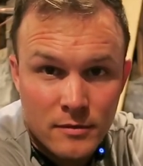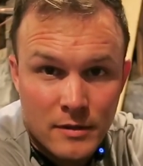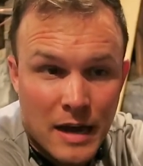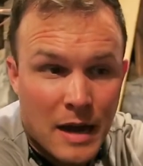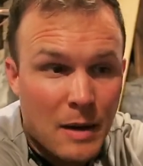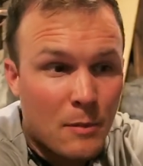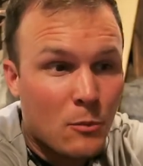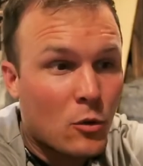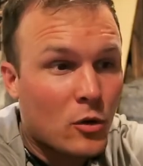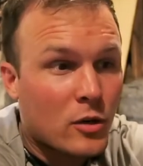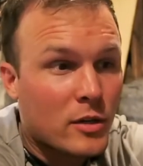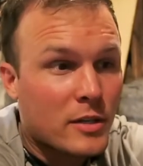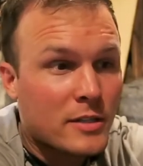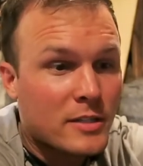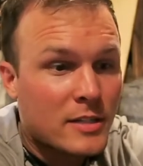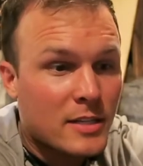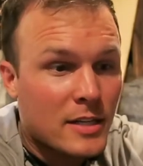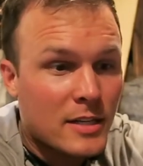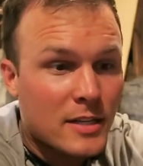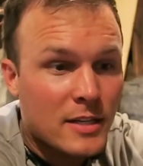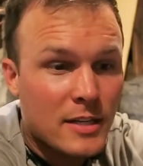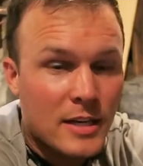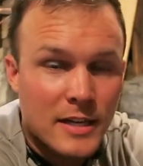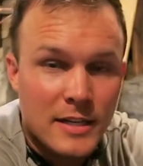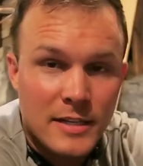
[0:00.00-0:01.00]
I'm working
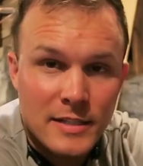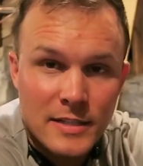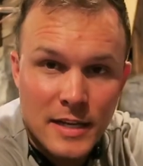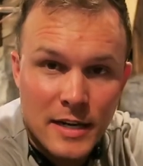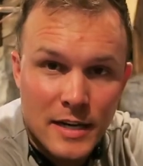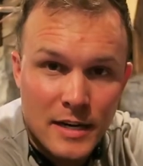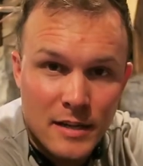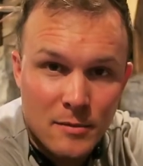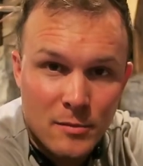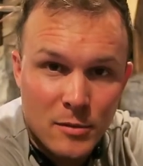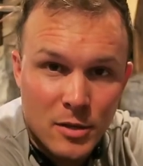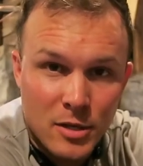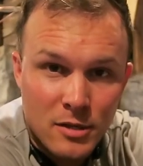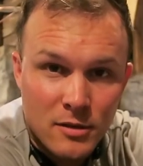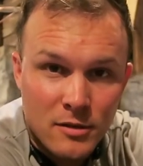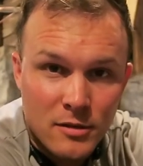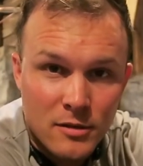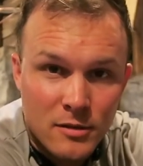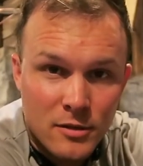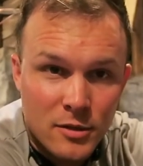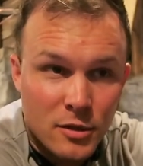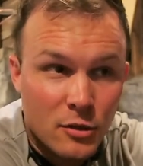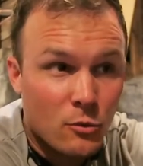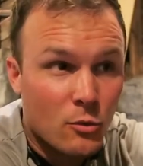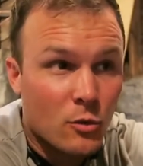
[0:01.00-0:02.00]
10 days out of the month.
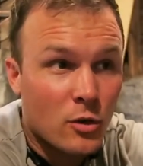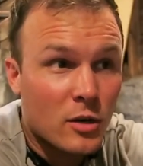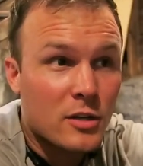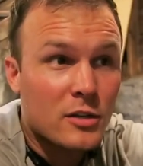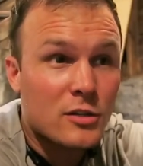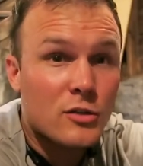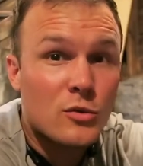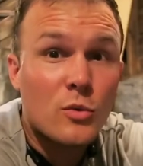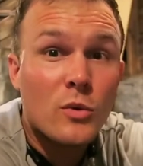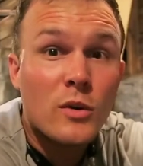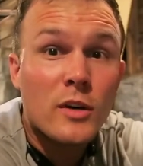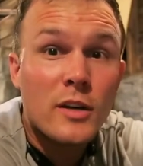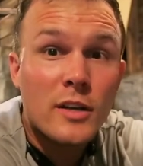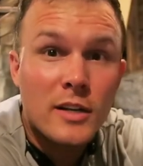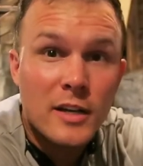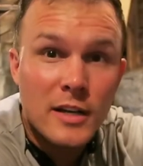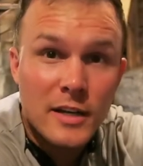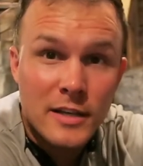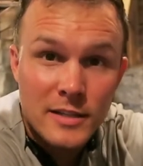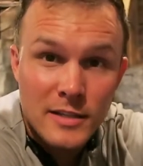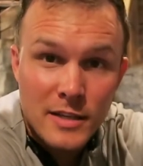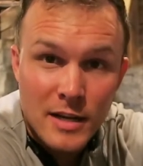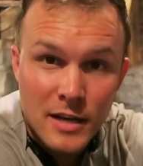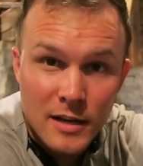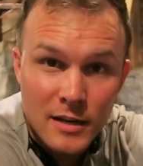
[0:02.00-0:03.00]
You're working 20
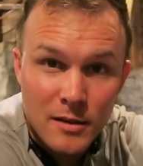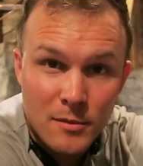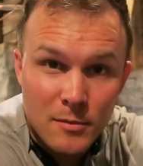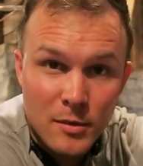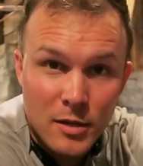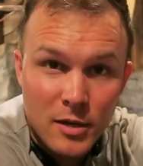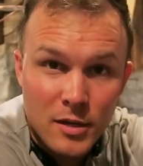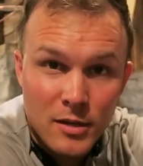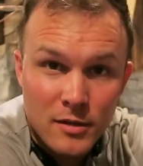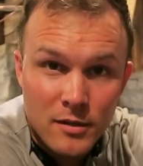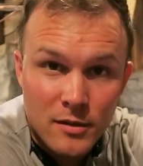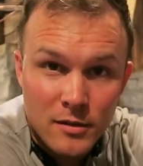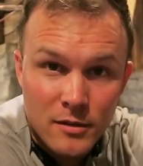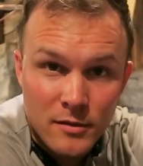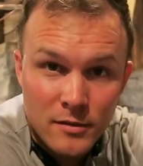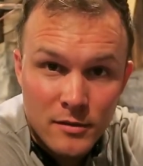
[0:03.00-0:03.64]
days out of the month.